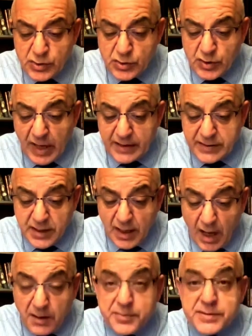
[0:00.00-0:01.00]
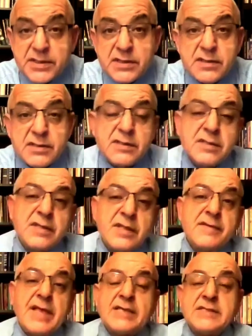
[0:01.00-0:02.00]
to adopt.
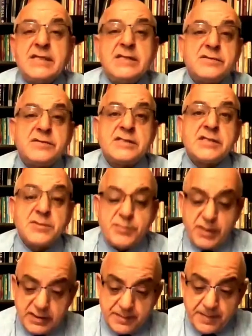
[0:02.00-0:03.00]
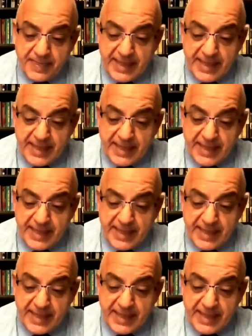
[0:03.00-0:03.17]
Now that's the interesting part.